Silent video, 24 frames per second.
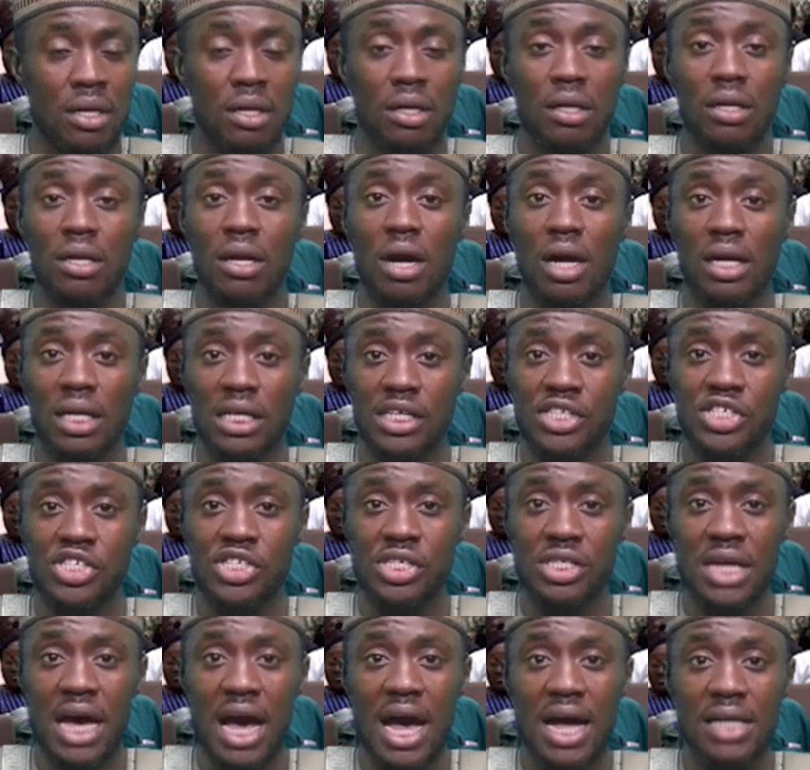knowledge,
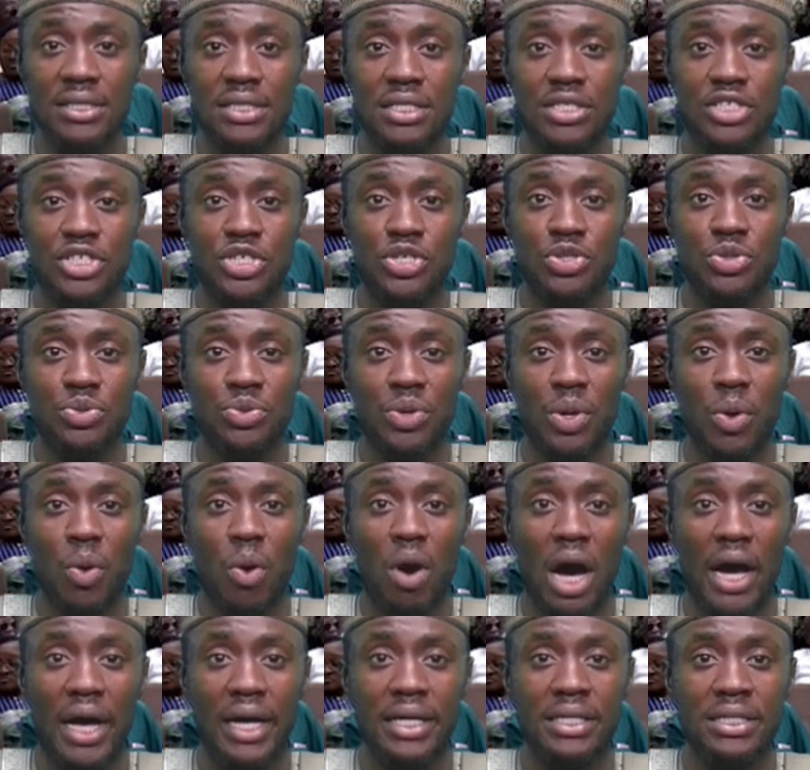and attitudes
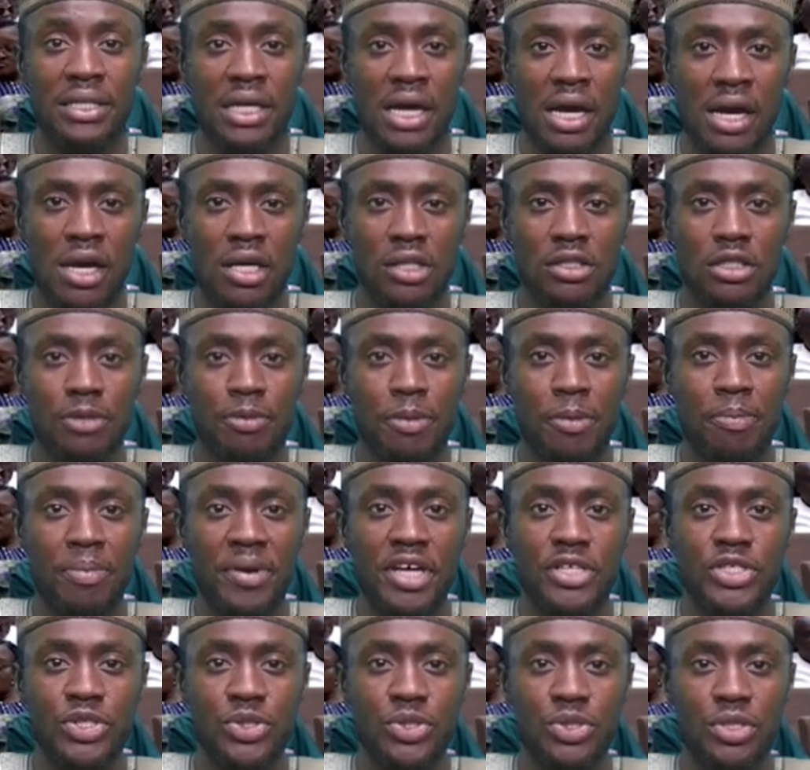required to
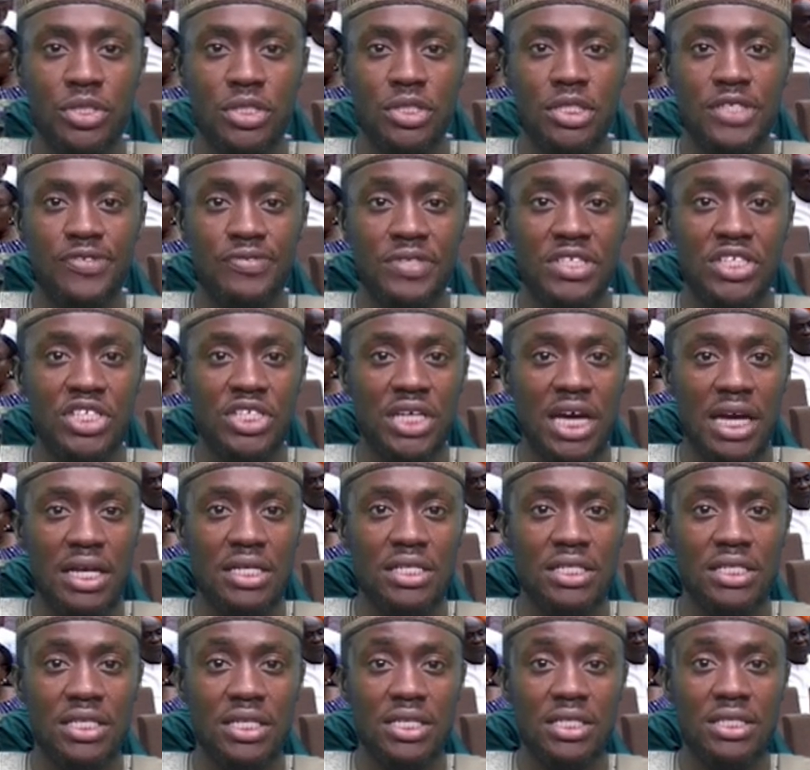prepare students for
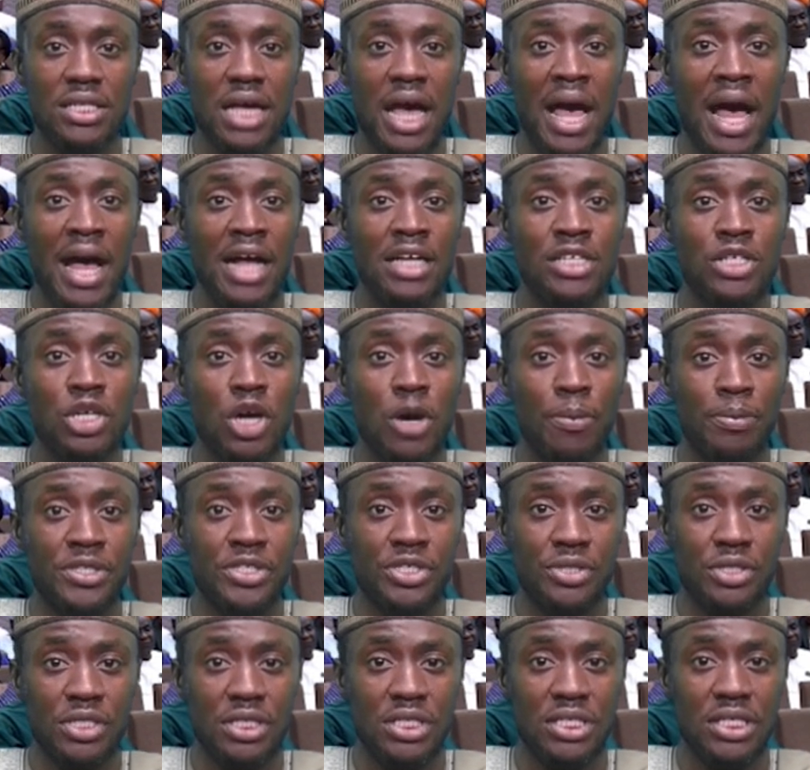challenges and
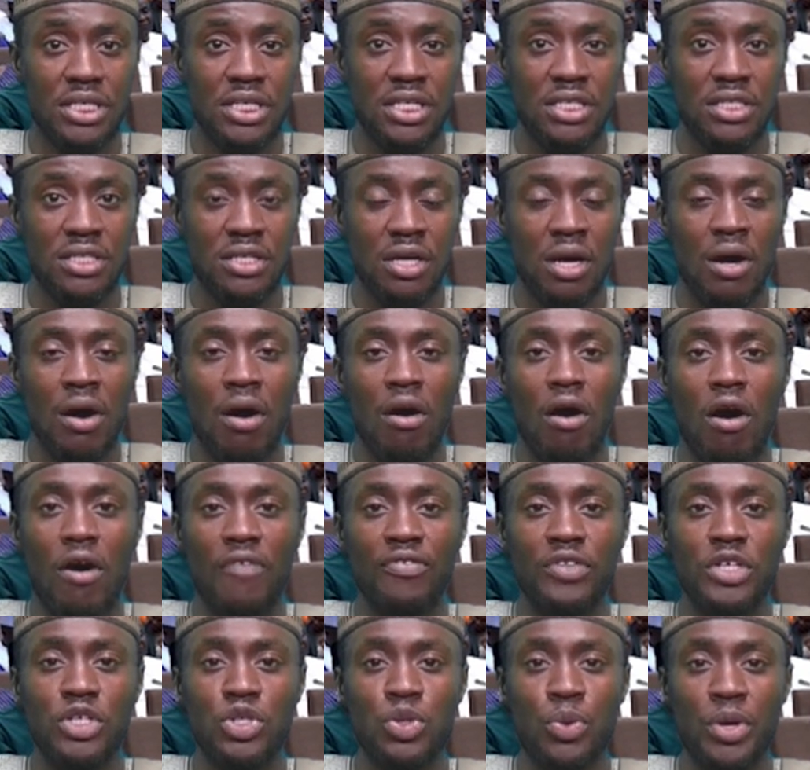opportunities
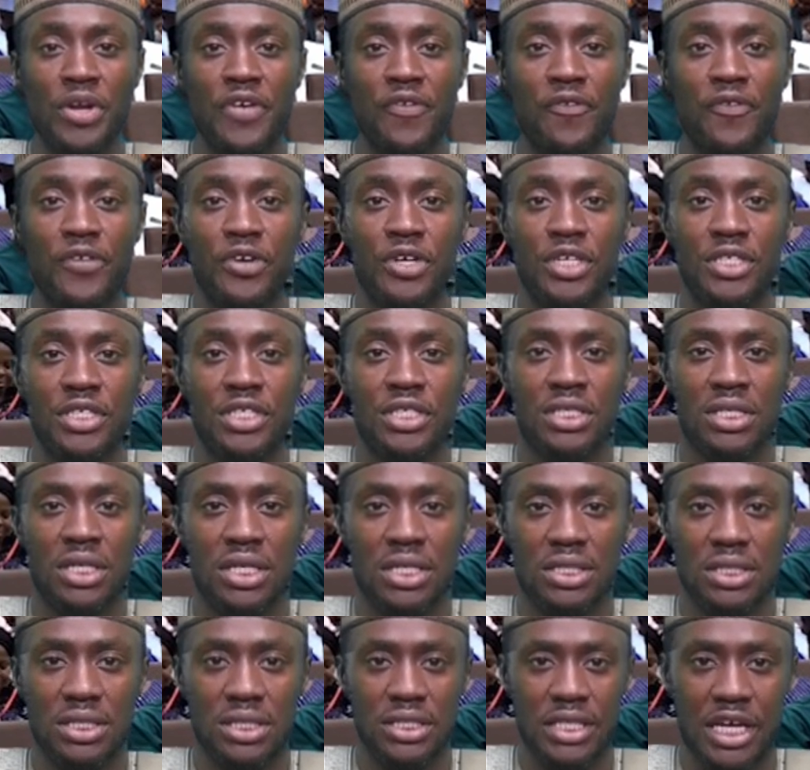of the 21st
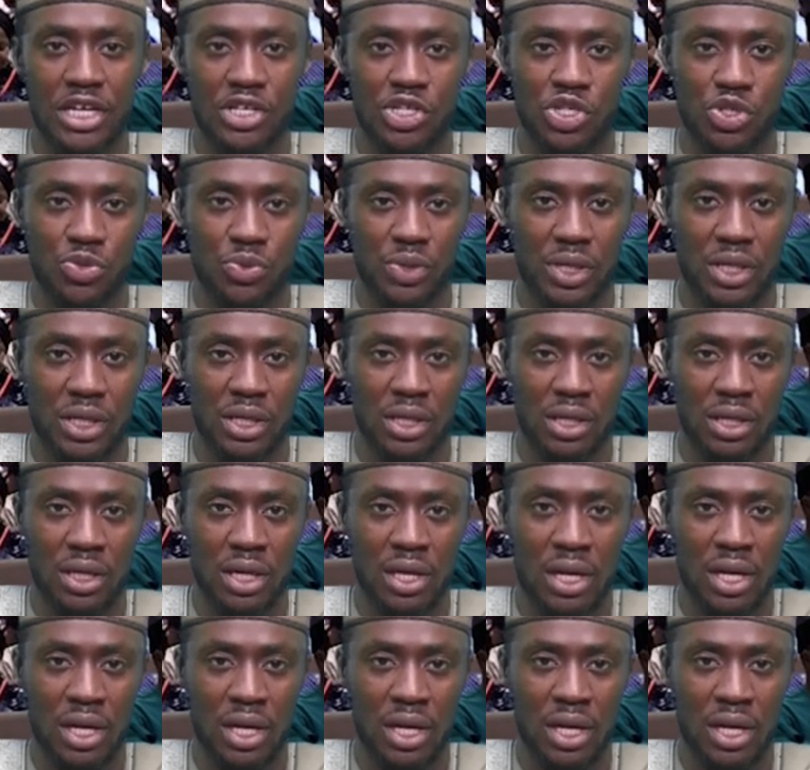century.